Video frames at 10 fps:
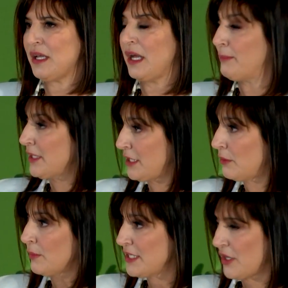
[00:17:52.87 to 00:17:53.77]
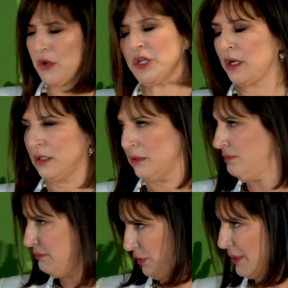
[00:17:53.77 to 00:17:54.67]
a millennial will raise their, or younger,
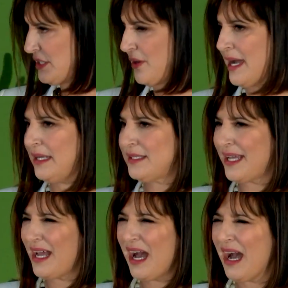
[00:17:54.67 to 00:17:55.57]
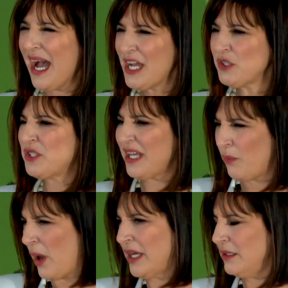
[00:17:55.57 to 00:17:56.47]
will raise their hand and say, I
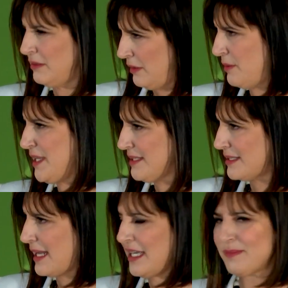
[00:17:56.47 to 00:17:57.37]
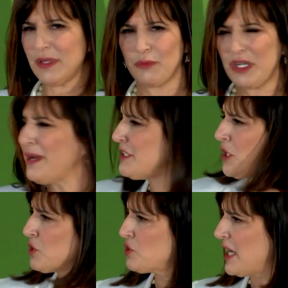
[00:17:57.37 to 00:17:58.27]
understand why you're using the business case, but what about
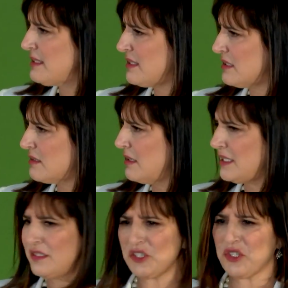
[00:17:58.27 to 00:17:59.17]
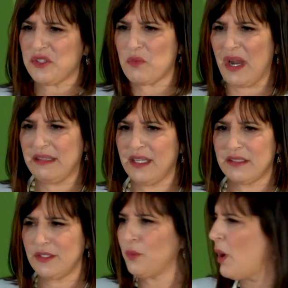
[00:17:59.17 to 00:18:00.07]
social justice? Isn't this just the right thing
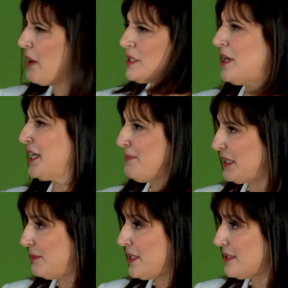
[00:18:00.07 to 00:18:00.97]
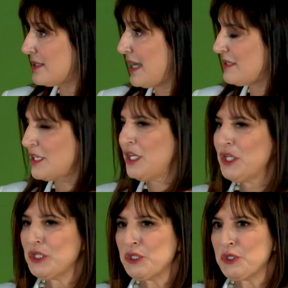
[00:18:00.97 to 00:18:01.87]
to do? Why are we talking about the business case?
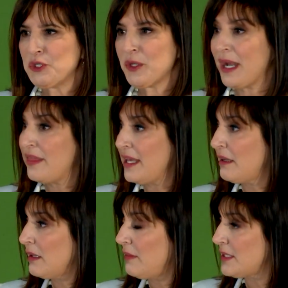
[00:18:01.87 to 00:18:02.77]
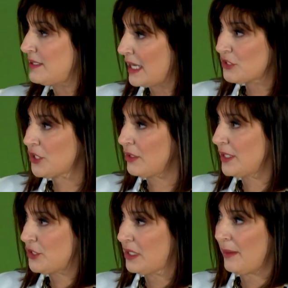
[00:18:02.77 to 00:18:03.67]
So I think this next generation